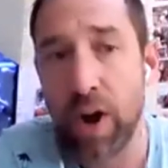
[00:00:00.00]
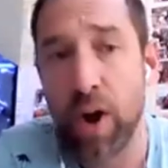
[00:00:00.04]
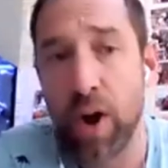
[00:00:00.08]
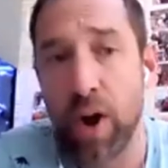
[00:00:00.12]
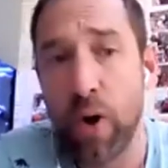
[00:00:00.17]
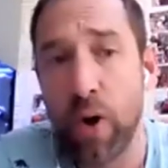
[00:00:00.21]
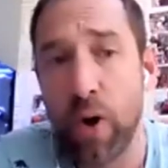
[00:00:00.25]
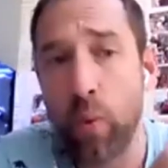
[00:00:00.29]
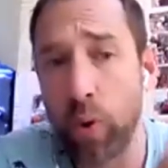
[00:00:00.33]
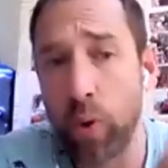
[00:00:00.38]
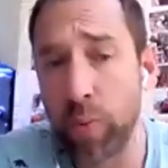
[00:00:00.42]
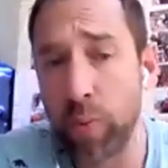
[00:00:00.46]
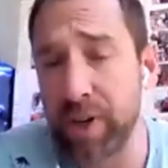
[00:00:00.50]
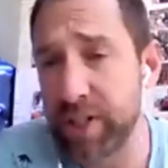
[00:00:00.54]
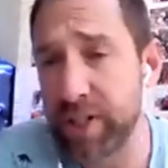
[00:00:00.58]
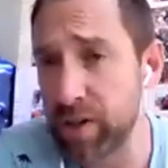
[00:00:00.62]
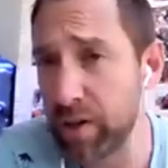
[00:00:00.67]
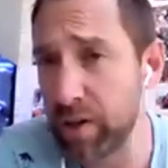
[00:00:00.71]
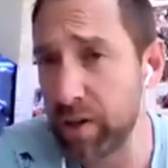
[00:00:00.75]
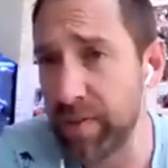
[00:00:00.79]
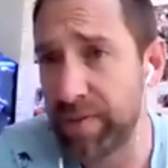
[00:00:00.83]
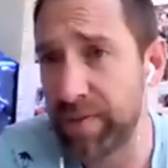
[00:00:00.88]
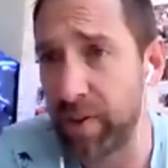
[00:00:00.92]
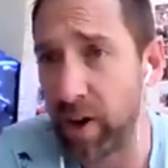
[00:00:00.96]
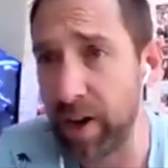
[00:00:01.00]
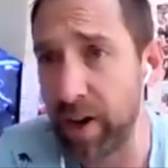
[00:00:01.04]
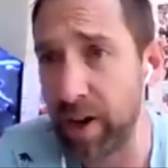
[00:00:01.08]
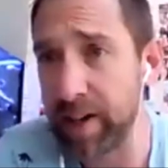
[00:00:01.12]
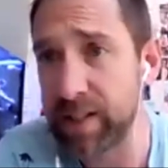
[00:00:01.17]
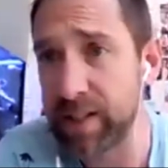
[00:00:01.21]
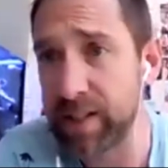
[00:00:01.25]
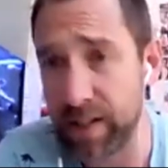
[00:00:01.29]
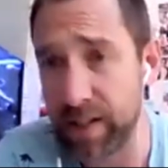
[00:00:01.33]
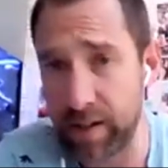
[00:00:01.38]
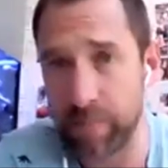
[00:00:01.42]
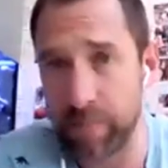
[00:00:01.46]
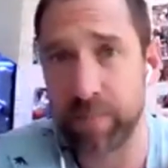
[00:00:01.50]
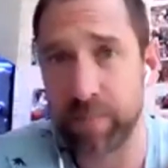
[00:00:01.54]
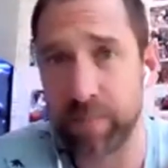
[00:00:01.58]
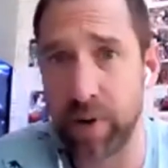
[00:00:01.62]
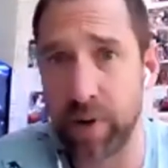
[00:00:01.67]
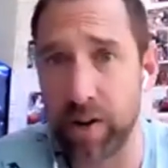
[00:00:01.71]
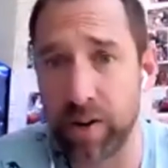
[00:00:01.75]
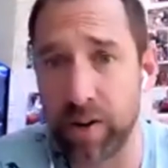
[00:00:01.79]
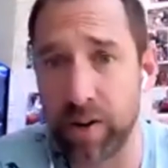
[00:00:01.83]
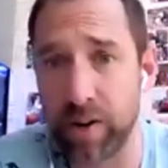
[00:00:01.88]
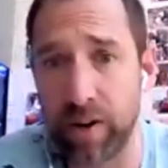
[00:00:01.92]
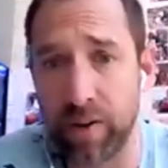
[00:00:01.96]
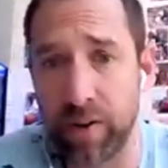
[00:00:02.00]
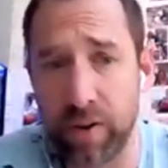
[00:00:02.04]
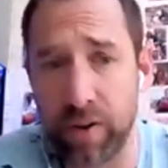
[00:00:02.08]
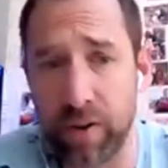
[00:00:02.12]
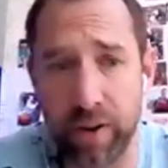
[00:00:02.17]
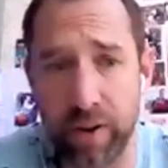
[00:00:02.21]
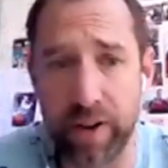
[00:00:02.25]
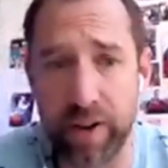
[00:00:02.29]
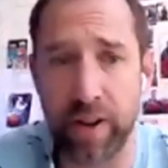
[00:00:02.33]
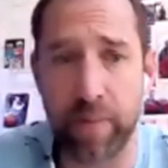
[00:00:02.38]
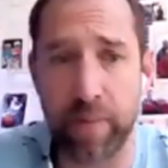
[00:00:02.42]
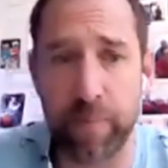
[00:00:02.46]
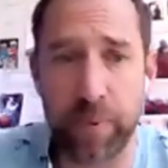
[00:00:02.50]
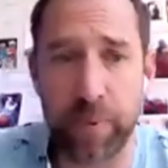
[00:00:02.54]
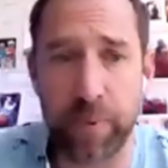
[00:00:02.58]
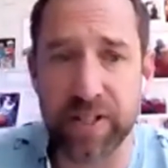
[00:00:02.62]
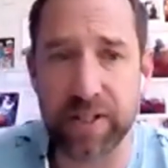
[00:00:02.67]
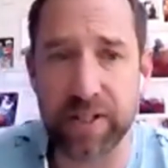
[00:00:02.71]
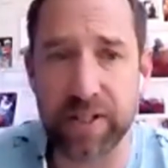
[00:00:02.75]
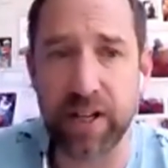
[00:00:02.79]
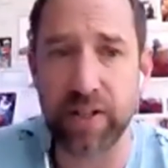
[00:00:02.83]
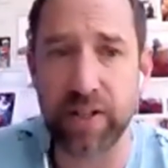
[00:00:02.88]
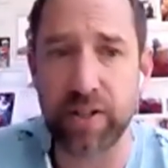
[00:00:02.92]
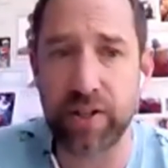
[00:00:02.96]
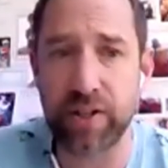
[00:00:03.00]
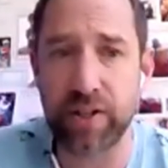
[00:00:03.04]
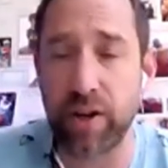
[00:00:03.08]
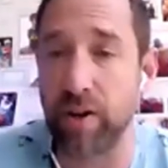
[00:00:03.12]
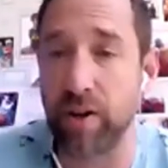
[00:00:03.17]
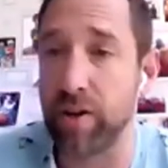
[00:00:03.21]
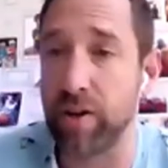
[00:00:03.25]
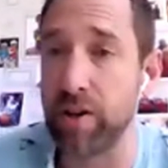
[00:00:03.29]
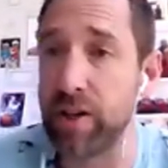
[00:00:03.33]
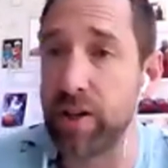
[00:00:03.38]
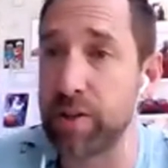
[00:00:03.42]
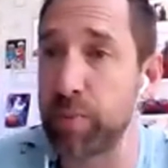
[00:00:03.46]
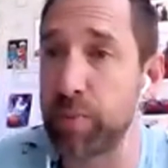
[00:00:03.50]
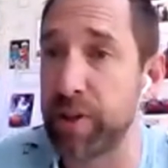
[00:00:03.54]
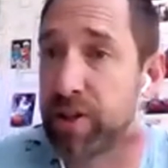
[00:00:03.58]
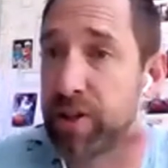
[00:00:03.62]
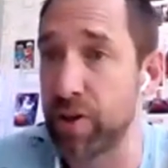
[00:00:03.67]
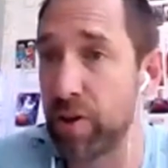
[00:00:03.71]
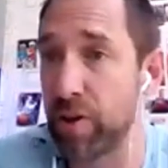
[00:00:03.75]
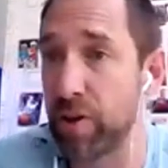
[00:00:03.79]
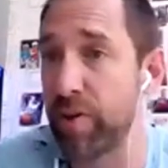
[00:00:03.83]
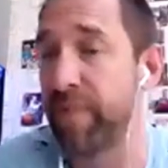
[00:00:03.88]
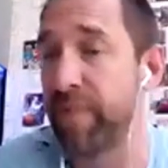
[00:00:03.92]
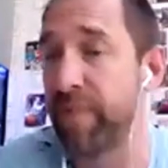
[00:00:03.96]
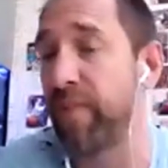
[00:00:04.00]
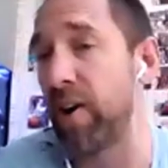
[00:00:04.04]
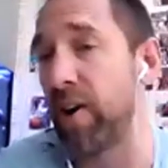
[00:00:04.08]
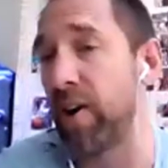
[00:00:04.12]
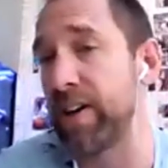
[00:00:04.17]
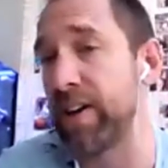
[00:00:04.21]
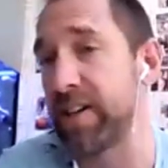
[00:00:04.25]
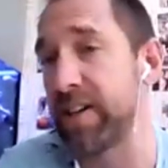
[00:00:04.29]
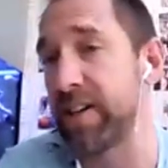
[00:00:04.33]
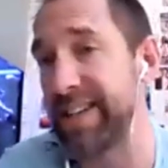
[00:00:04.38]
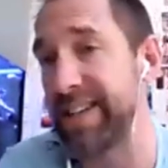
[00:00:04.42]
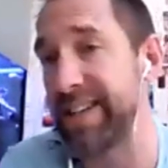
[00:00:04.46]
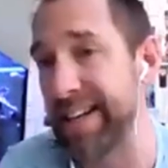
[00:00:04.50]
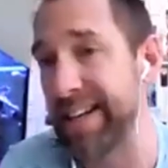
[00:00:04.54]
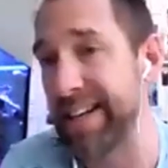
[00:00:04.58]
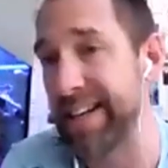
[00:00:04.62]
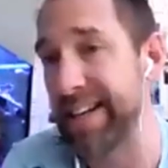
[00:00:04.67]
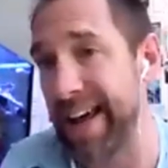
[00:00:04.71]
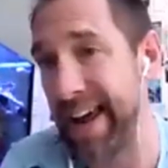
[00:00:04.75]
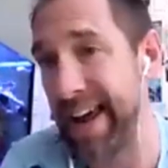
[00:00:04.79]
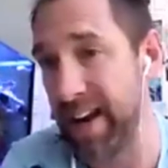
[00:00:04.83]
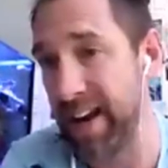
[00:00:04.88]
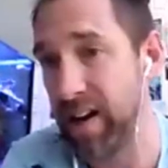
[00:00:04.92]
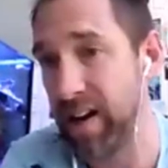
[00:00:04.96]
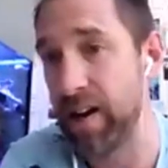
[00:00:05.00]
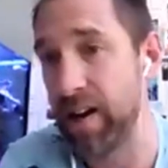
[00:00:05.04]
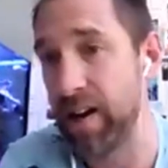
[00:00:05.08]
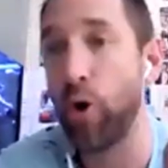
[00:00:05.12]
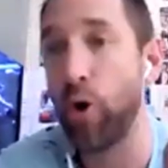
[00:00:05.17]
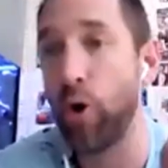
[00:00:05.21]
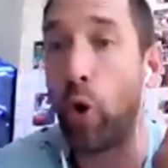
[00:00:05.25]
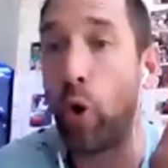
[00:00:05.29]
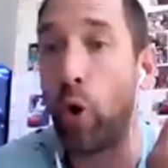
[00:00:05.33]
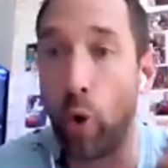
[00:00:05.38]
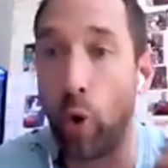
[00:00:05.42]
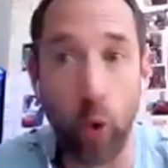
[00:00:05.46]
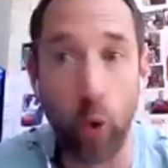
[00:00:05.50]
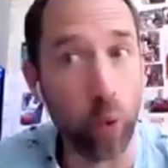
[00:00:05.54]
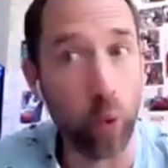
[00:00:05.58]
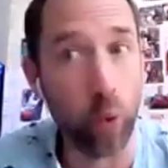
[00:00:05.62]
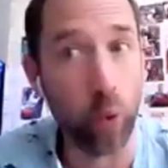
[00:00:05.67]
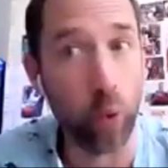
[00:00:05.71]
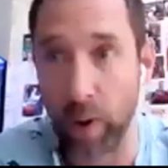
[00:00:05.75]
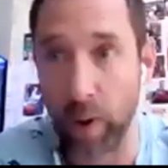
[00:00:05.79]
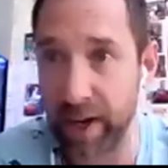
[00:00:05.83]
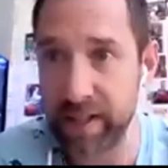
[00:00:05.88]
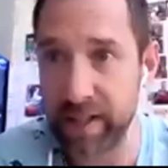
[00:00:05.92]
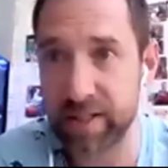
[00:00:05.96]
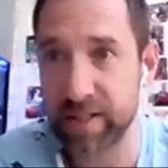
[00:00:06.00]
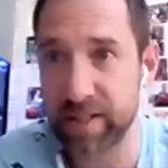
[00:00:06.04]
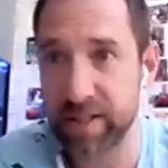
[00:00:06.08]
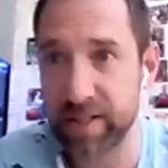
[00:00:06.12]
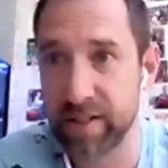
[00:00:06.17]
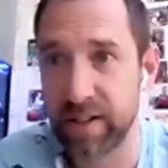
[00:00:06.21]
What we do find, and I've got another presentation to show you, is we do find a delay always